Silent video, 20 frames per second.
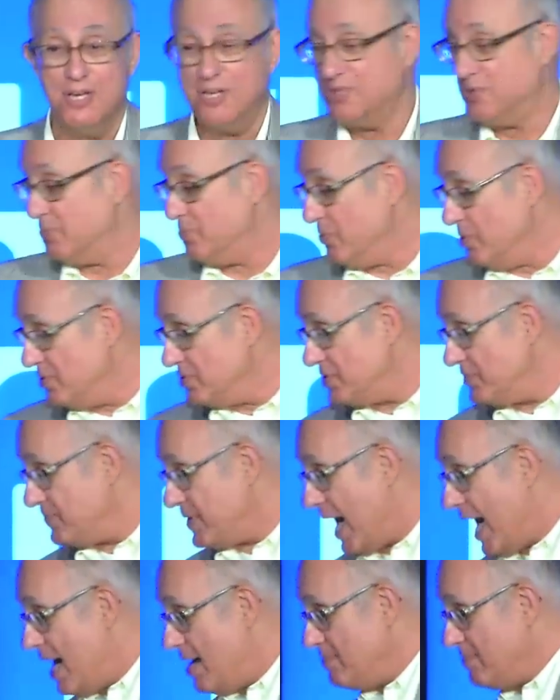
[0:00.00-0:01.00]
The rules of
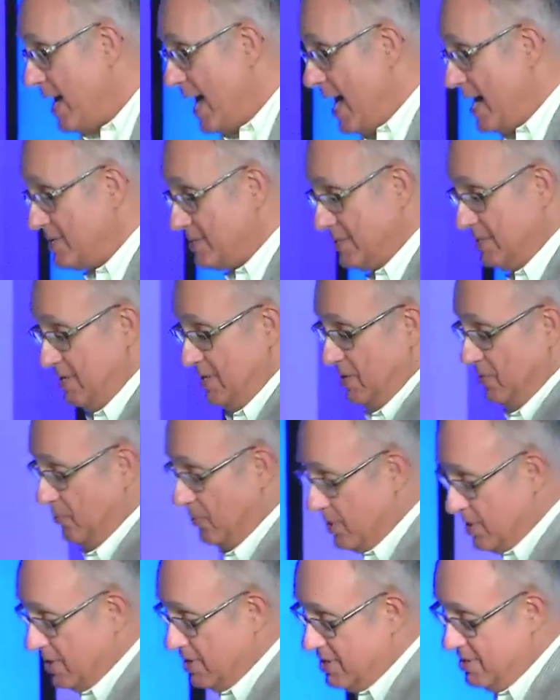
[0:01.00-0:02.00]
combat
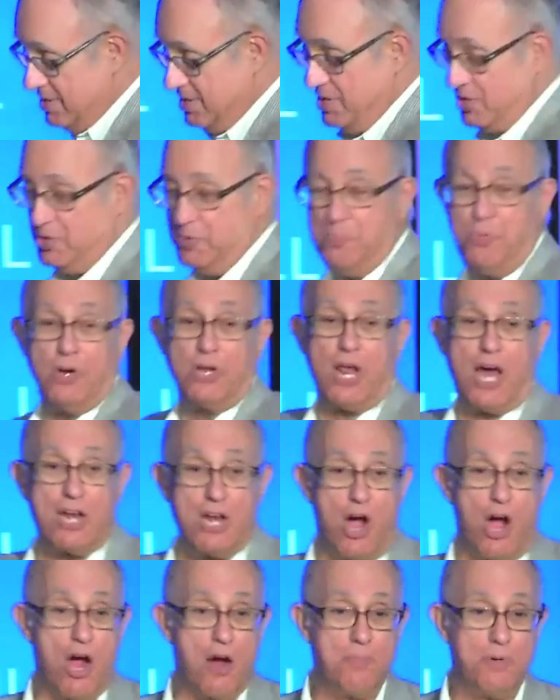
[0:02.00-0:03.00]
were you put on
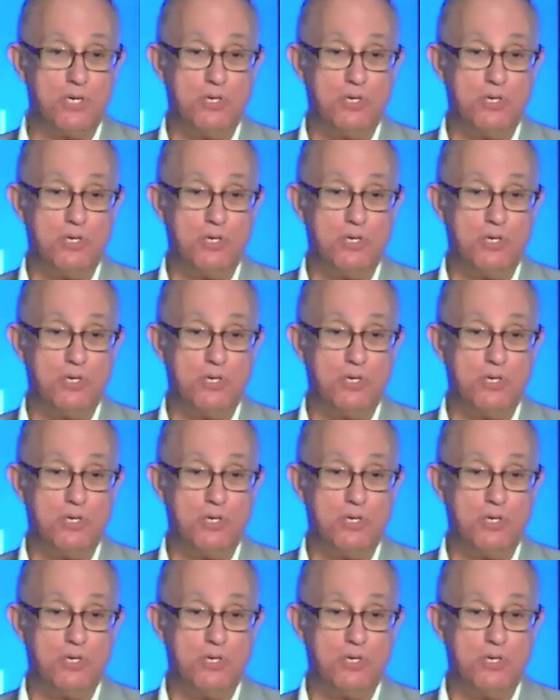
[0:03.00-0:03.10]
armor,